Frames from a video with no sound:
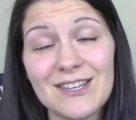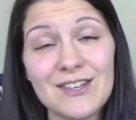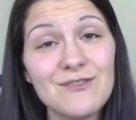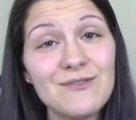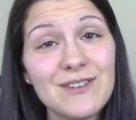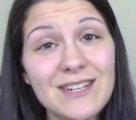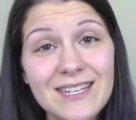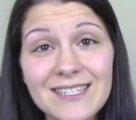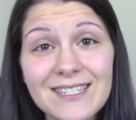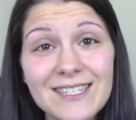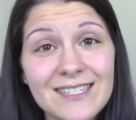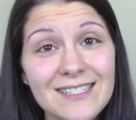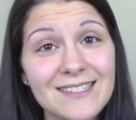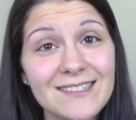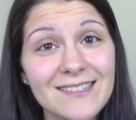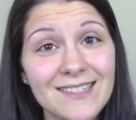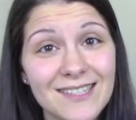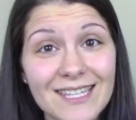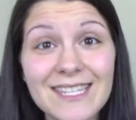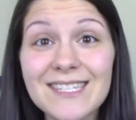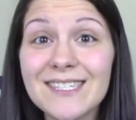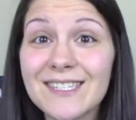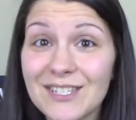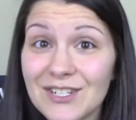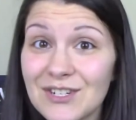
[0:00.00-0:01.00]
You need to
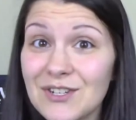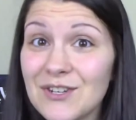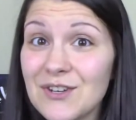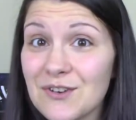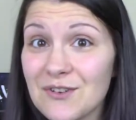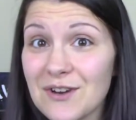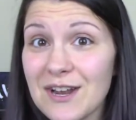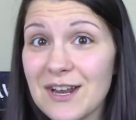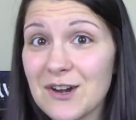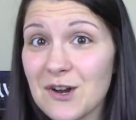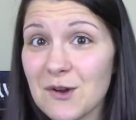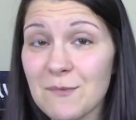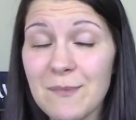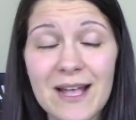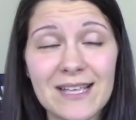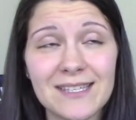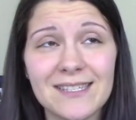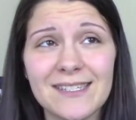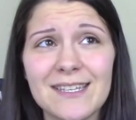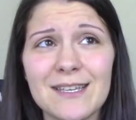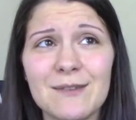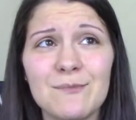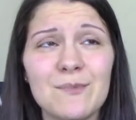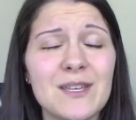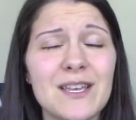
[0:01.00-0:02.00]
listen to your inner
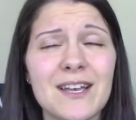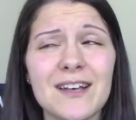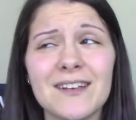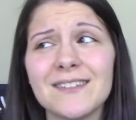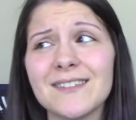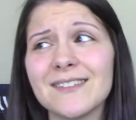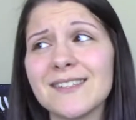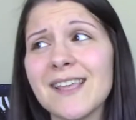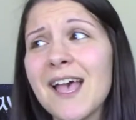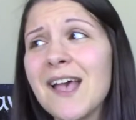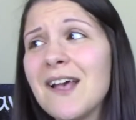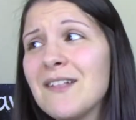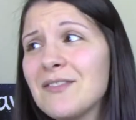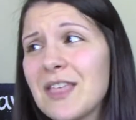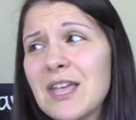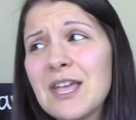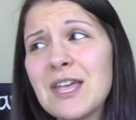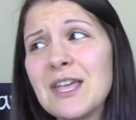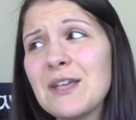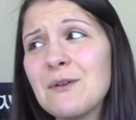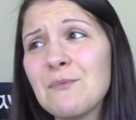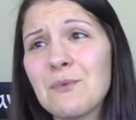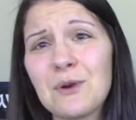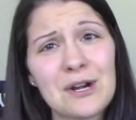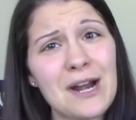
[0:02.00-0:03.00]
bestie, because
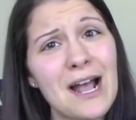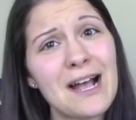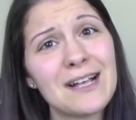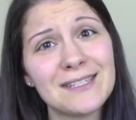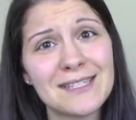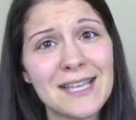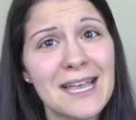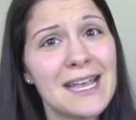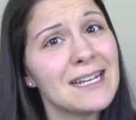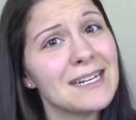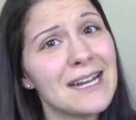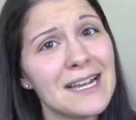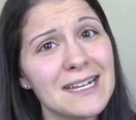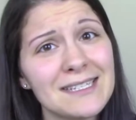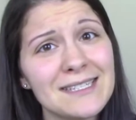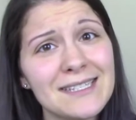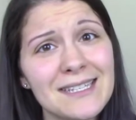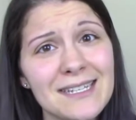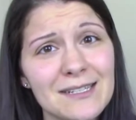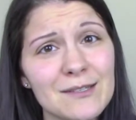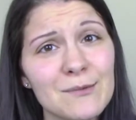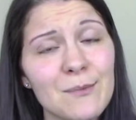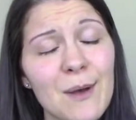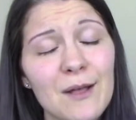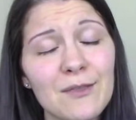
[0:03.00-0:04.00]
they were not saying nice
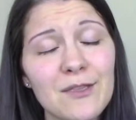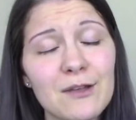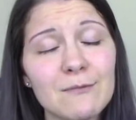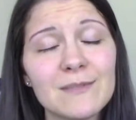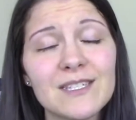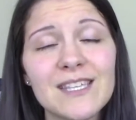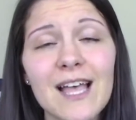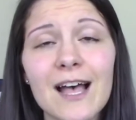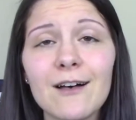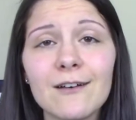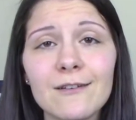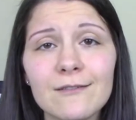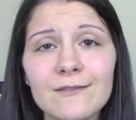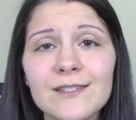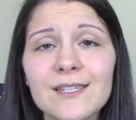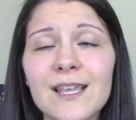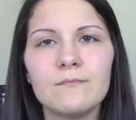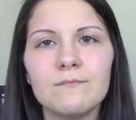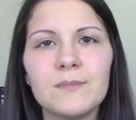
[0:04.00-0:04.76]
things about themselves.